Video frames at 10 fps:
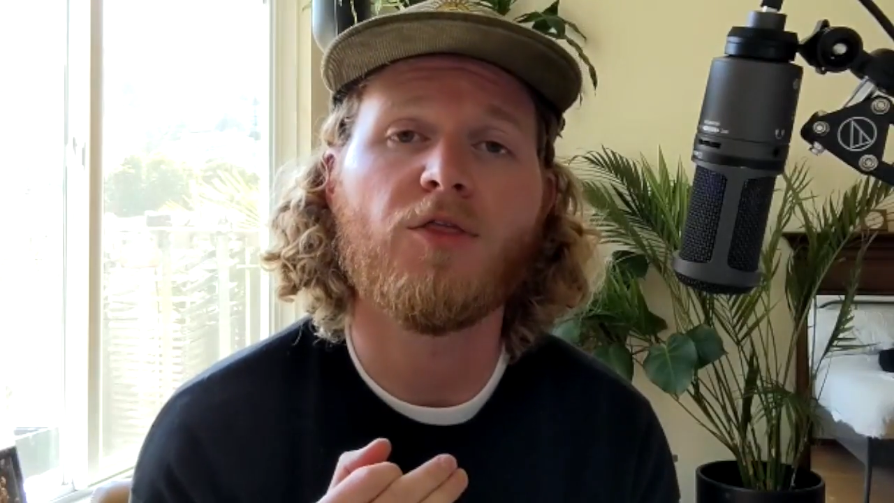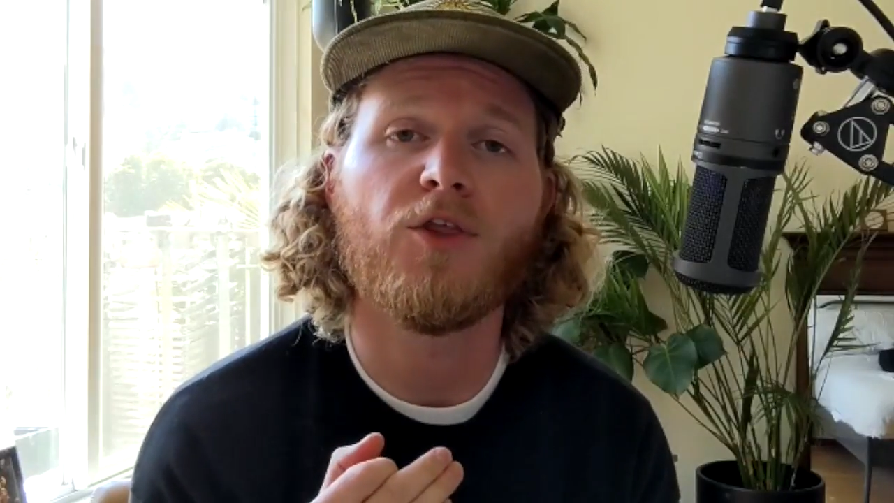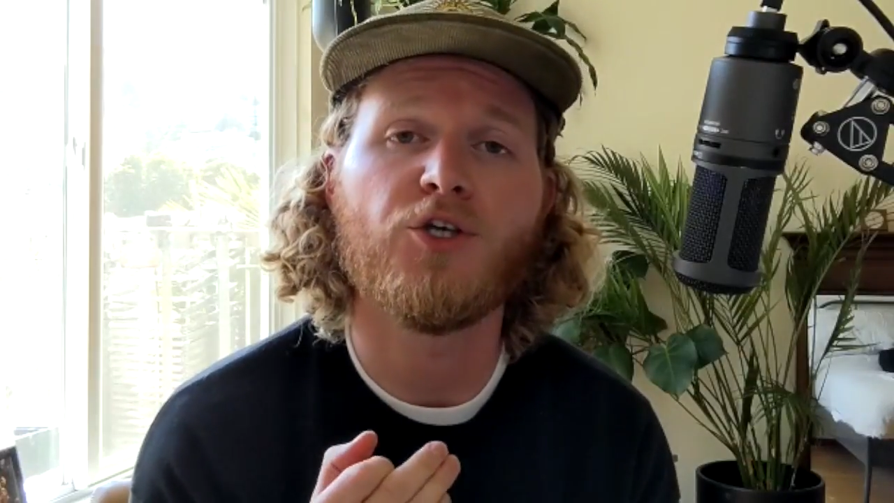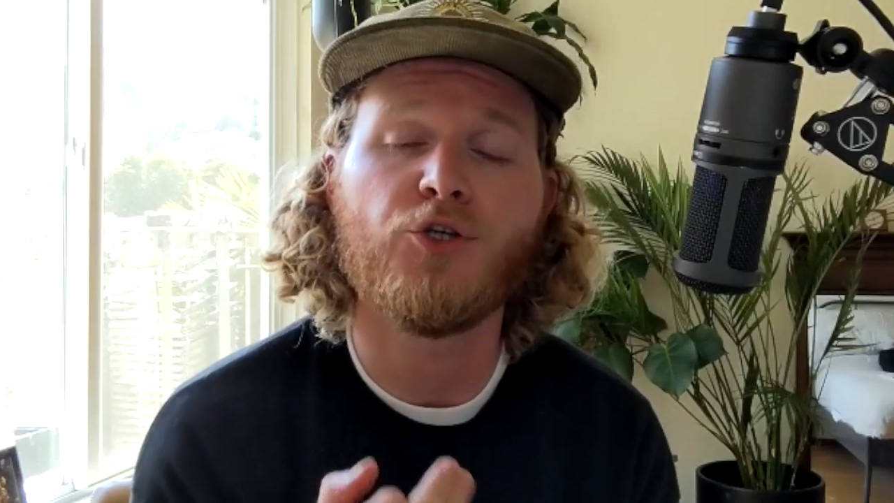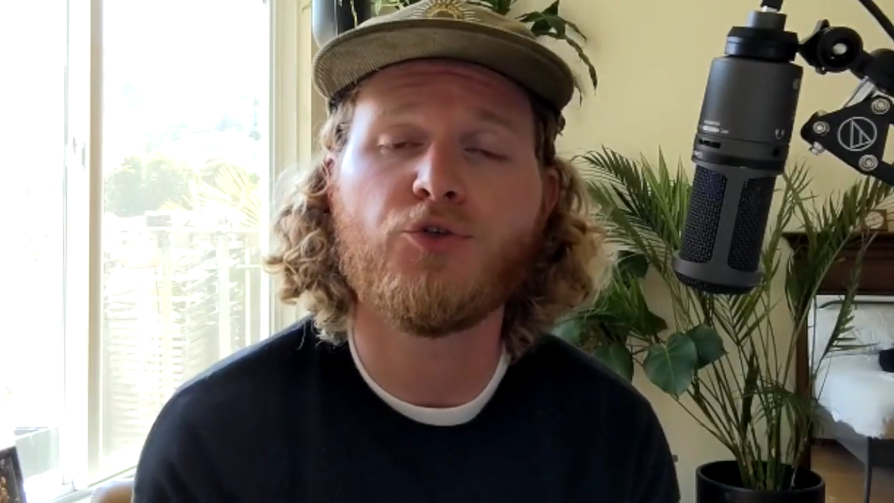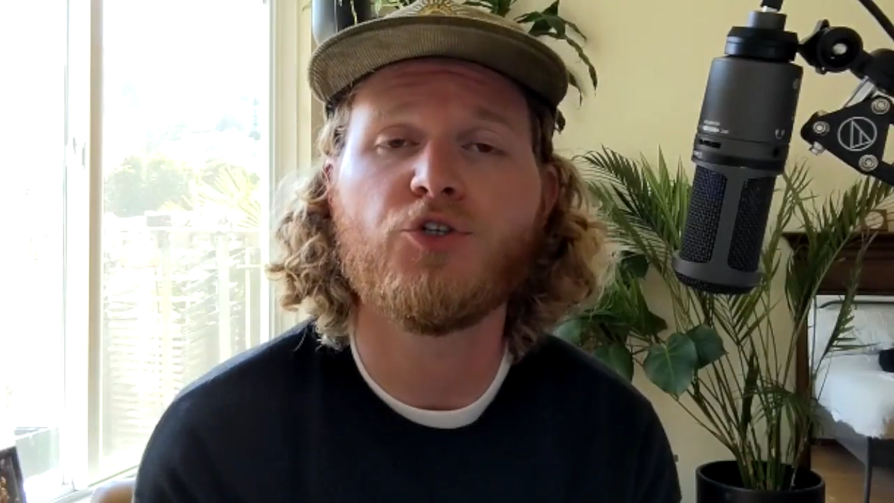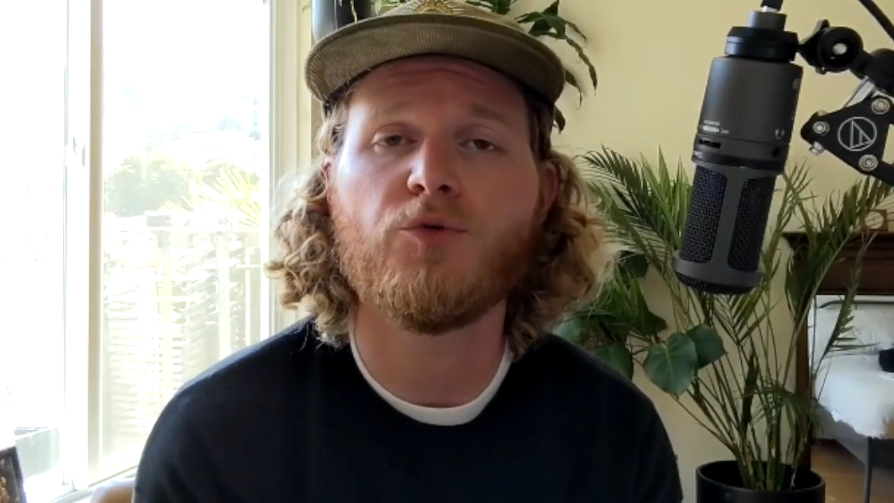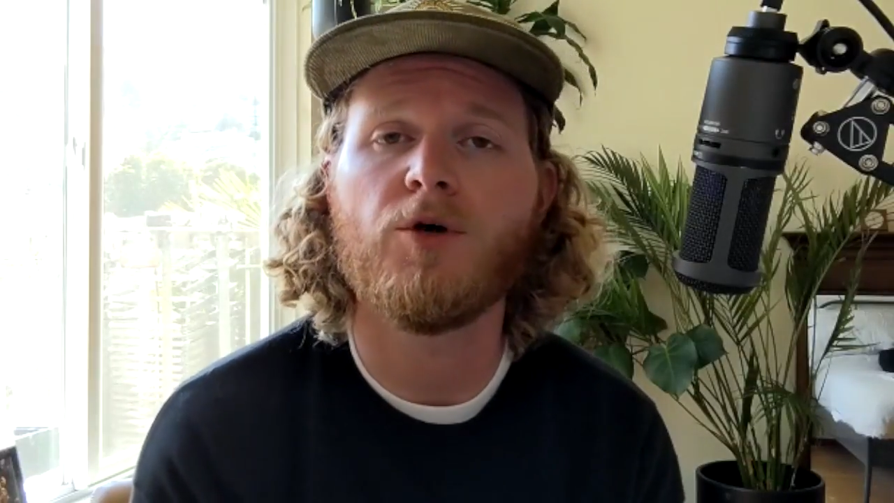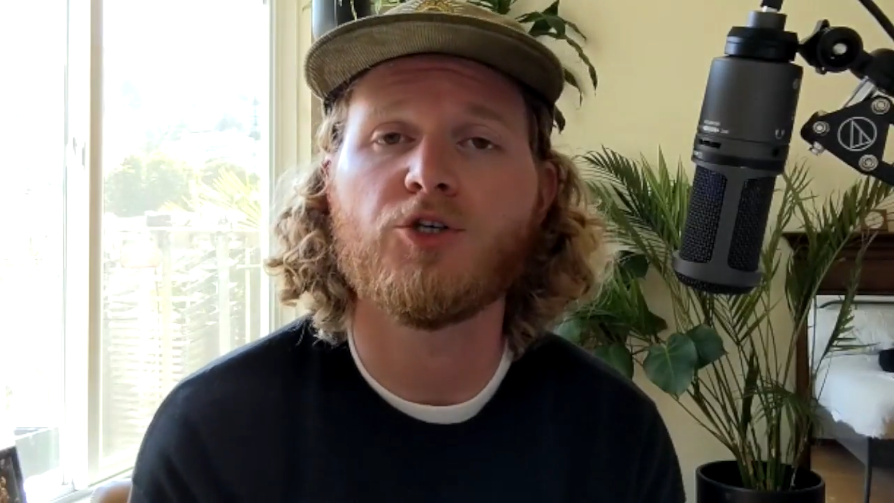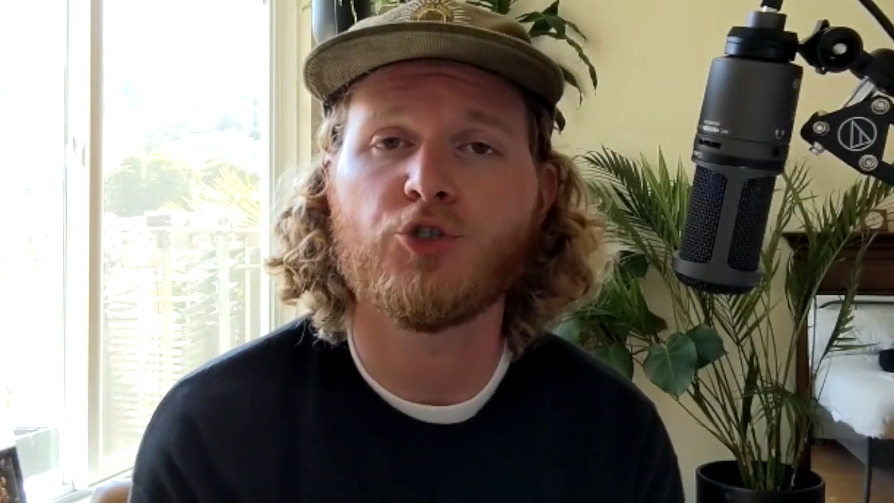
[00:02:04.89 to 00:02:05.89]
the
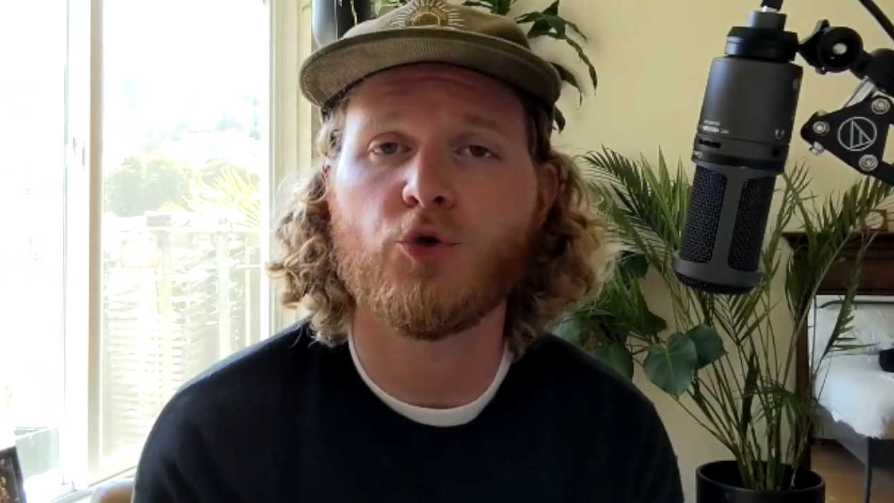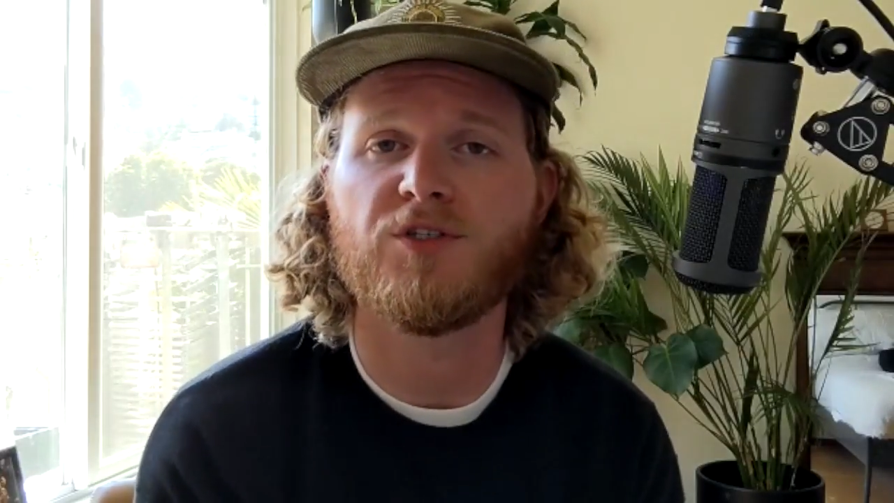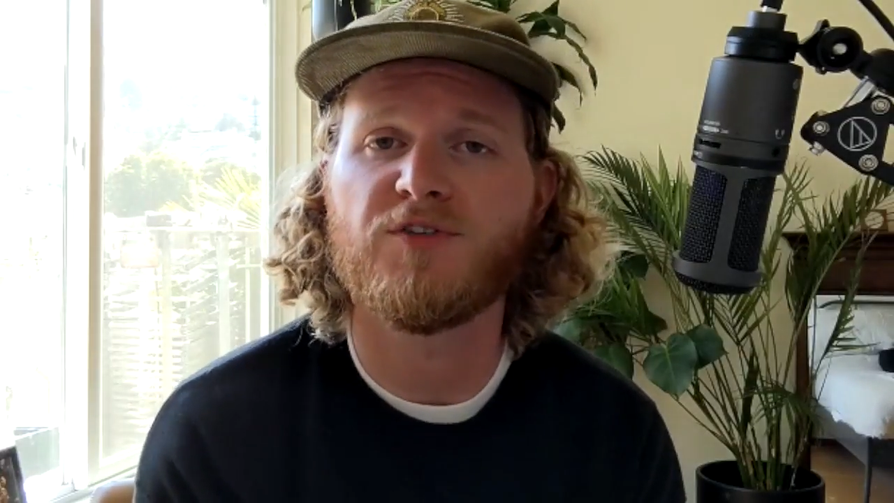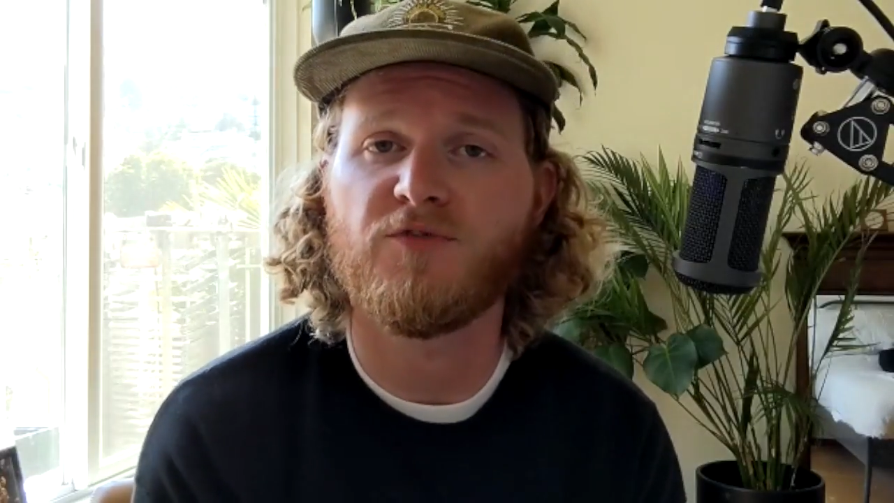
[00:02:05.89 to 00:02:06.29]
YouTube Shorts